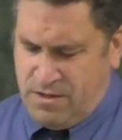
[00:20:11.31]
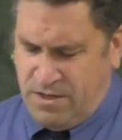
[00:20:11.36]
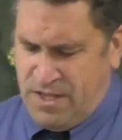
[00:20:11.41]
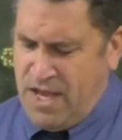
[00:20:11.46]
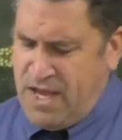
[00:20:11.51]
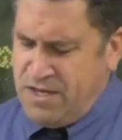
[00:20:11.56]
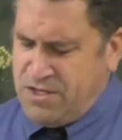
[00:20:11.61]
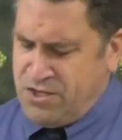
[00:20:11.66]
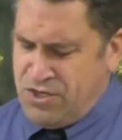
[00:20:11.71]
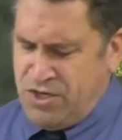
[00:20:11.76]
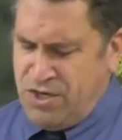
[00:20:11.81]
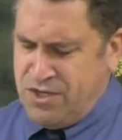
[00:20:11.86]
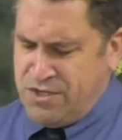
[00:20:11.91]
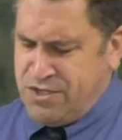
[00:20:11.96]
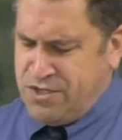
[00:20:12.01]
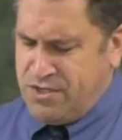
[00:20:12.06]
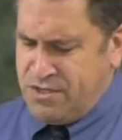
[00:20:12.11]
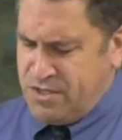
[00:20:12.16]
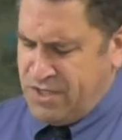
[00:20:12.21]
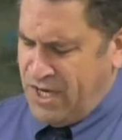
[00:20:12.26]
That
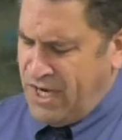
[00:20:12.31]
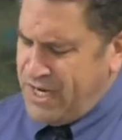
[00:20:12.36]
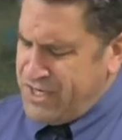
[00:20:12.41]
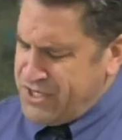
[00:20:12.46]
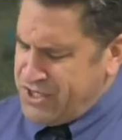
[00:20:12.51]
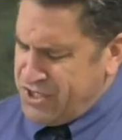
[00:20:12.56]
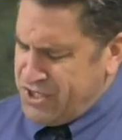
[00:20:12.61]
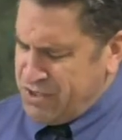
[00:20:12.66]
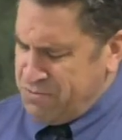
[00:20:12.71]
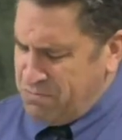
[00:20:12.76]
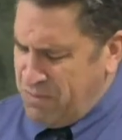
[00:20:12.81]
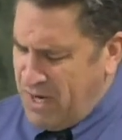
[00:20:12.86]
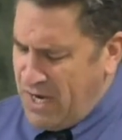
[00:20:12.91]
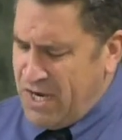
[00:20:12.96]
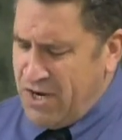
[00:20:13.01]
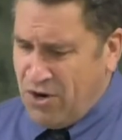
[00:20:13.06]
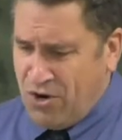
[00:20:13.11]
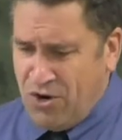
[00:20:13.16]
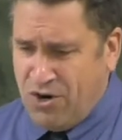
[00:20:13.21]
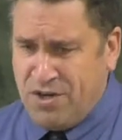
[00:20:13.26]
just touches
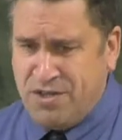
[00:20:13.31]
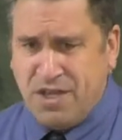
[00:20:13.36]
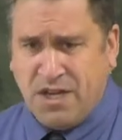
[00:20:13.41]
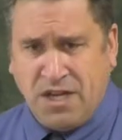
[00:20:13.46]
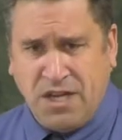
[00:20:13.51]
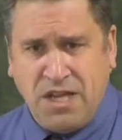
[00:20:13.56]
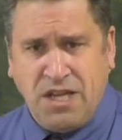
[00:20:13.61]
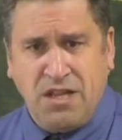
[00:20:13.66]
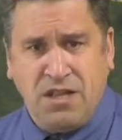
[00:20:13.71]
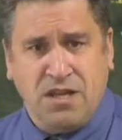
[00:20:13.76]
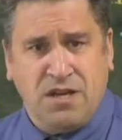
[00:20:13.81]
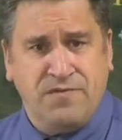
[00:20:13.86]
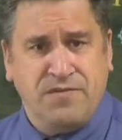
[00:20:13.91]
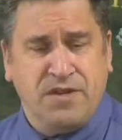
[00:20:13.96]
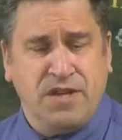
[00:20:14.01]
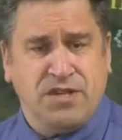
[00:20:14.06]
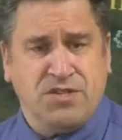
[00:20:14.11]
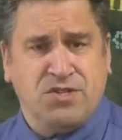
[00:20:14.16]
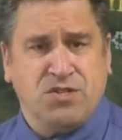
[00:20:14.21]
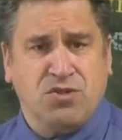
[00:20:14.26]
my heart that he
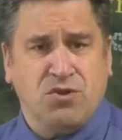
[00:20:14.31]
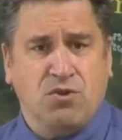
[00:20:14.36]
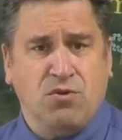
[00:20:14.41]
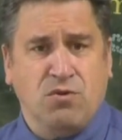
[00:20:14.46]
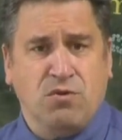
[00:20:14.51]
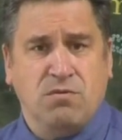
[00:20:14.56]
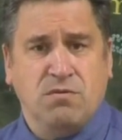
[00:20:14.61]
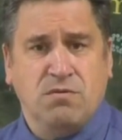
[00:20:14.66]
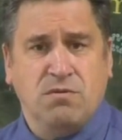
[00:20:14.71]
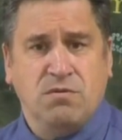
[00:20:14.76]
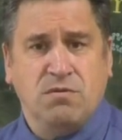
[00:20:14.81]
loved us so.